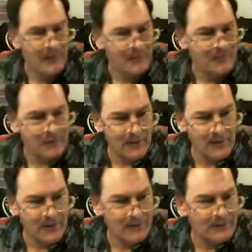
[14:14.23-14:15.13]

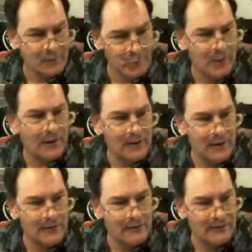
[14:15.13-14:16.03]
Somewhere is a
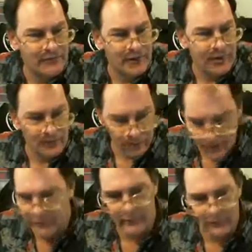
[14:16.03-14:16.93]
warehouse
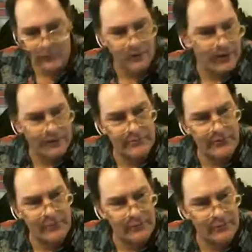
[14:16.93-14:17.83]
loaded with nothing but
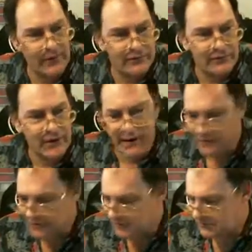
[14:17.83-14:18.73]
2009
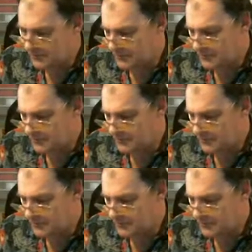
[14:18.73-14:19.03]
nickels.